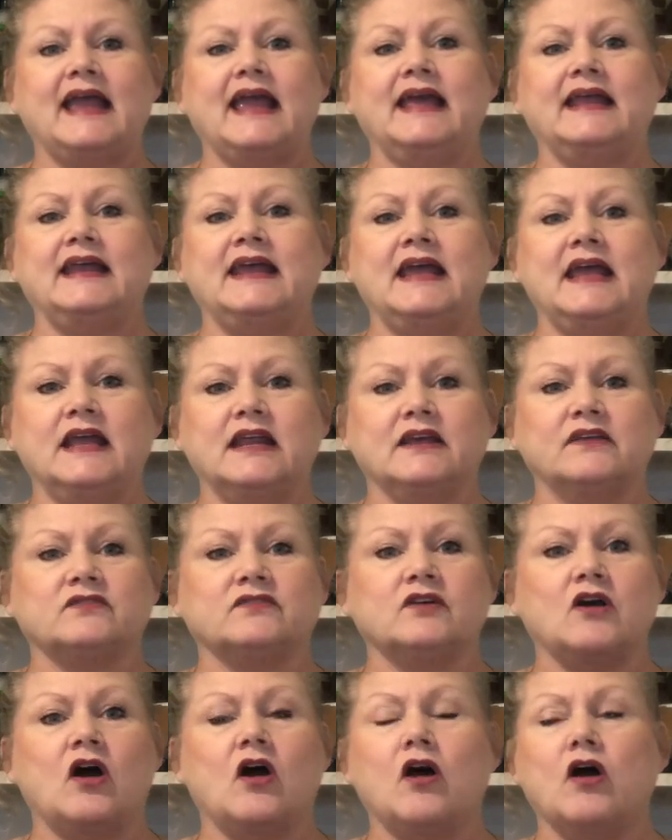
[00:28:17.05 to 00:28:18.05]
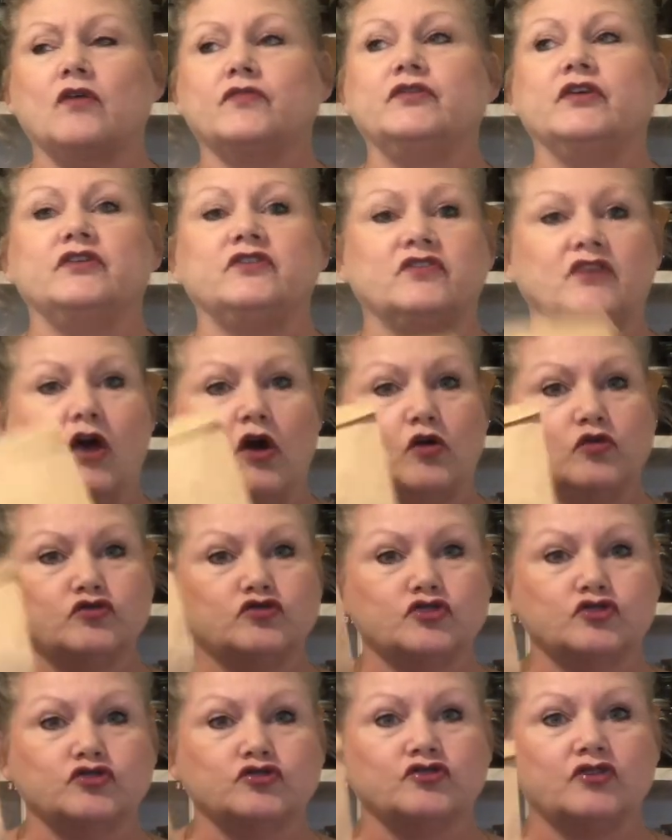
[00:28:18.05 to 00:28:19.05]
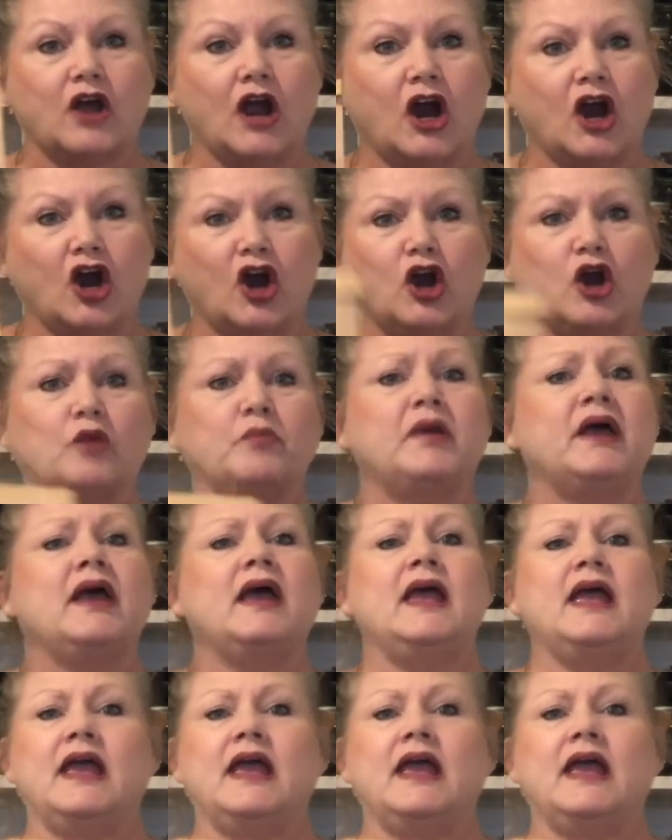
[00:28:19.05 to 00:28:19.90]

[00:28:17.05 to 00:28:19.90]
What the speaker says: and it is called the soldier's herb.